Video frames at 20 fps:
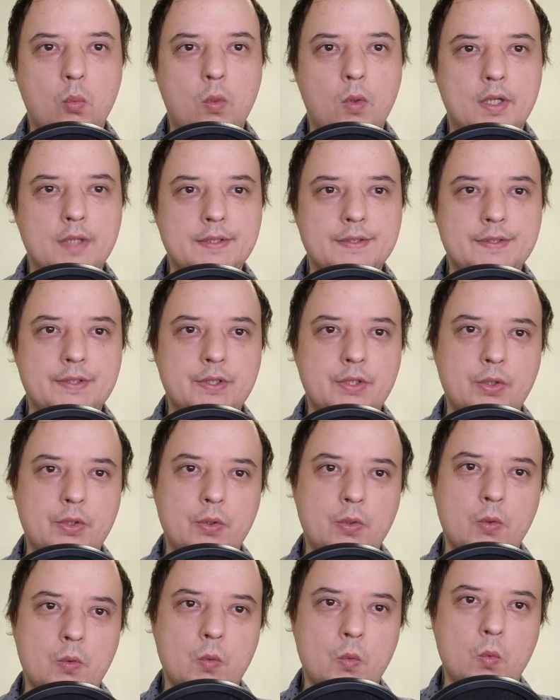once
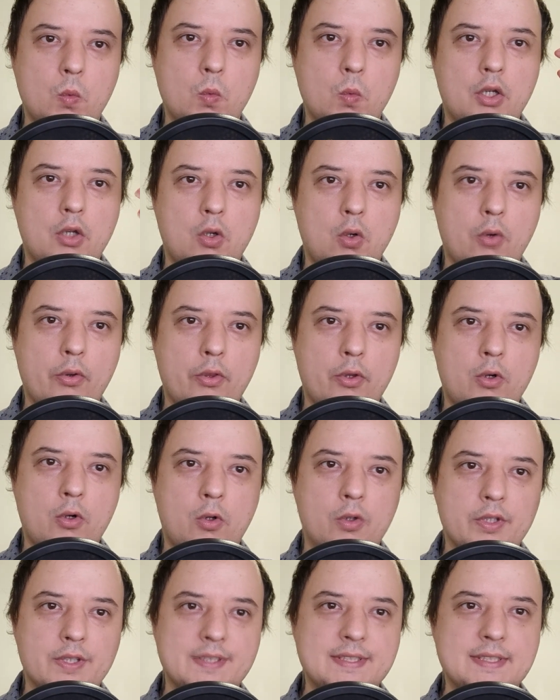you go through
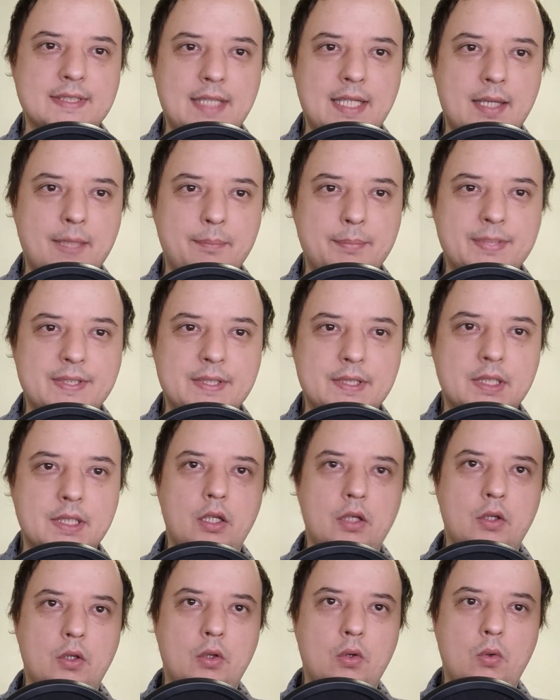all the steps,
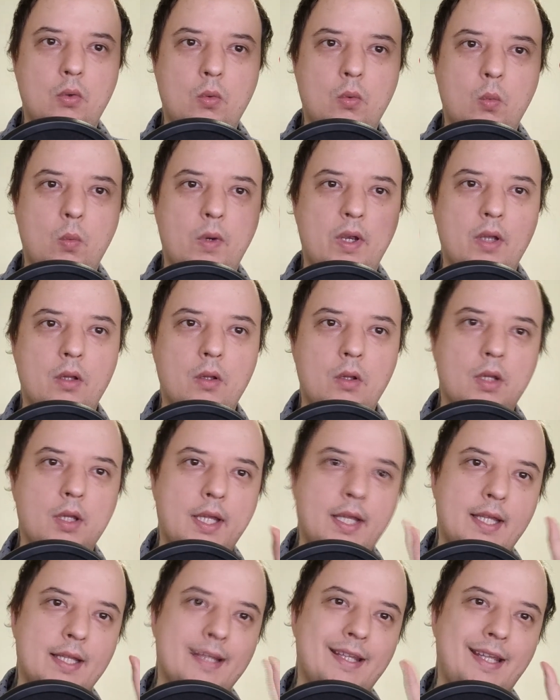you will
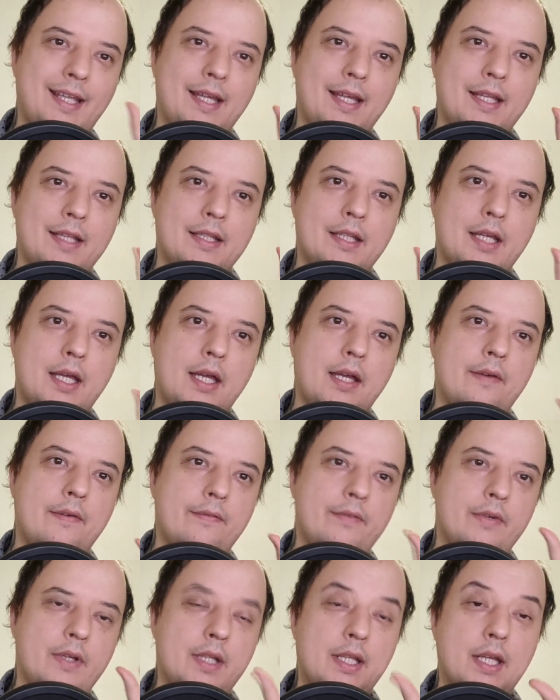in the end
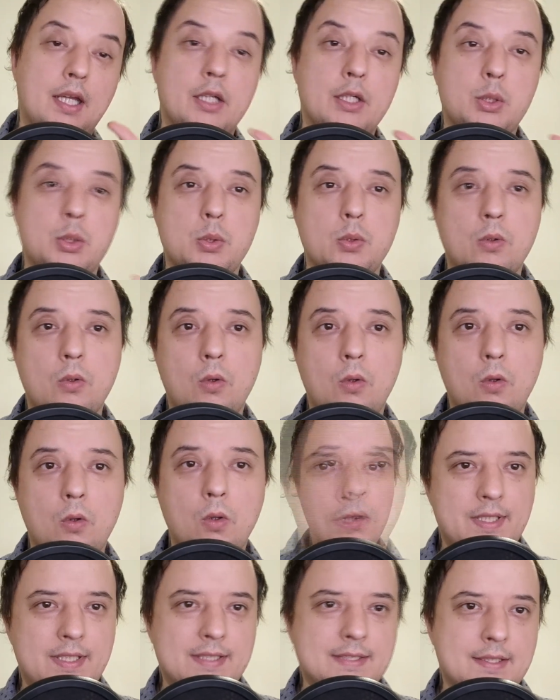have an actual
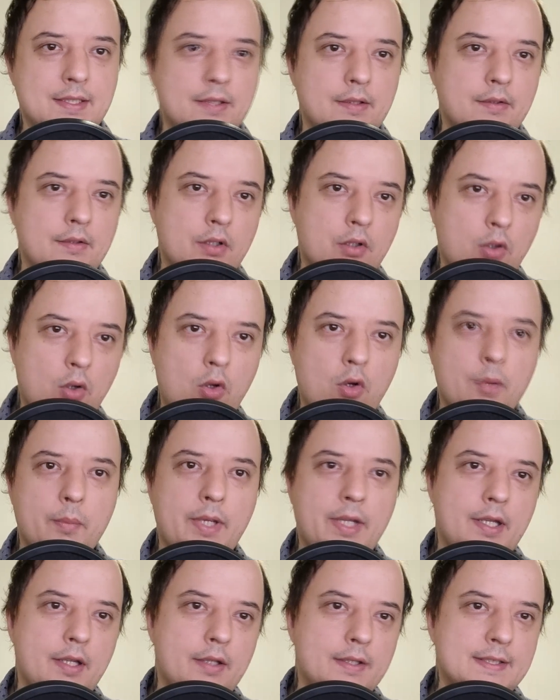decent
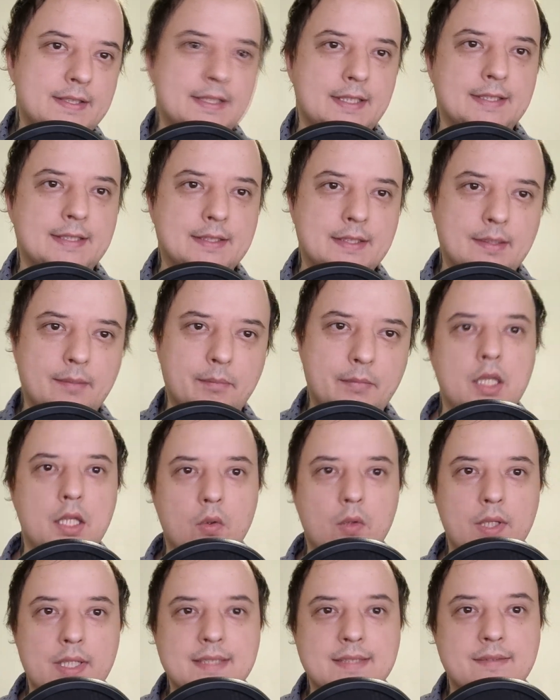automated system.
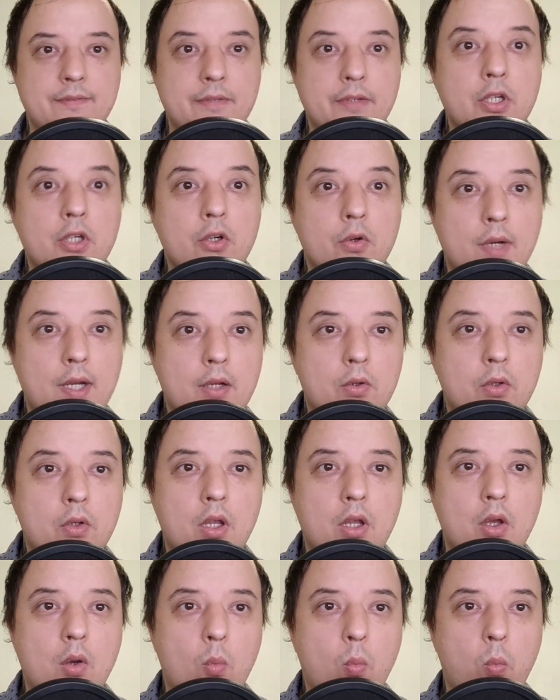Now let's figure out
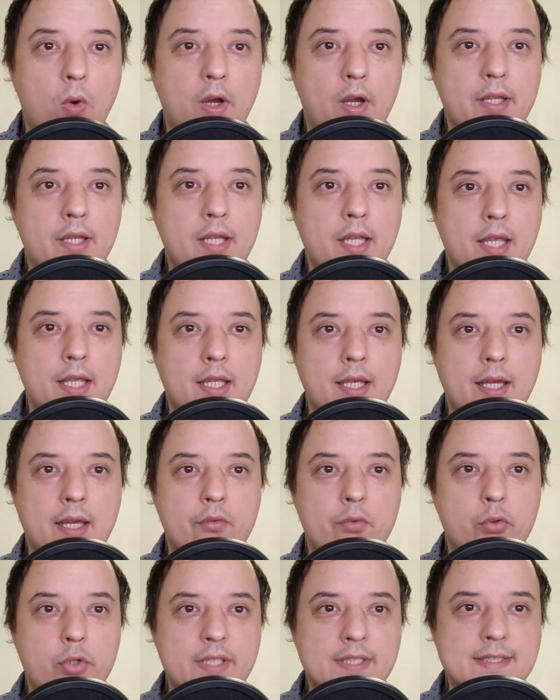what
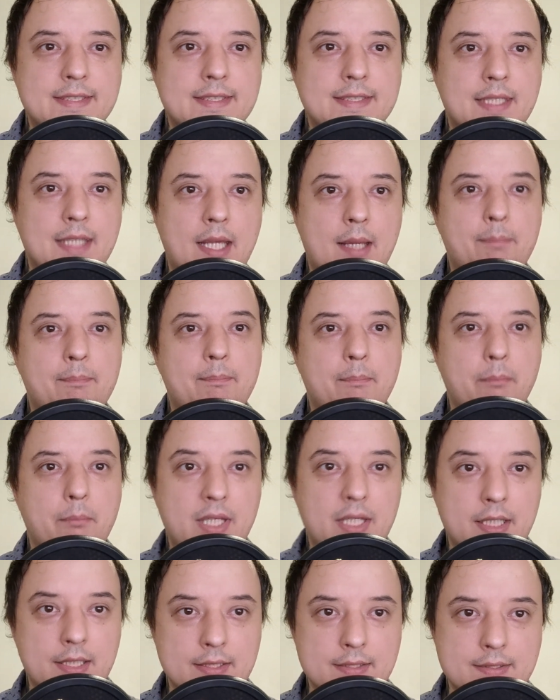every step
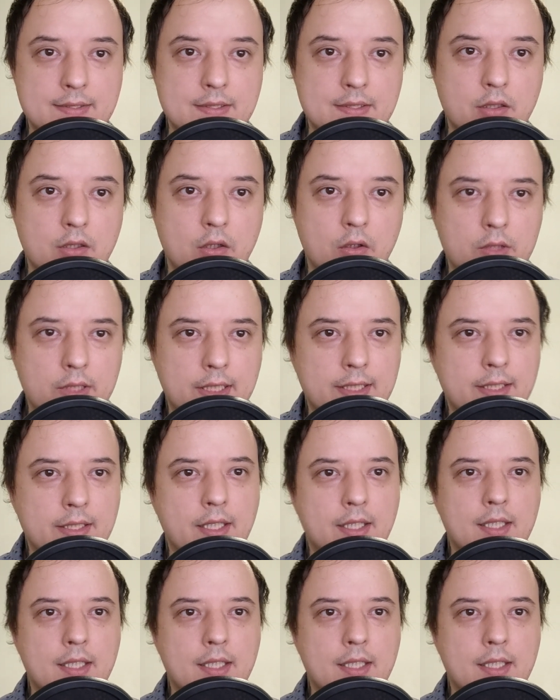means. Okay,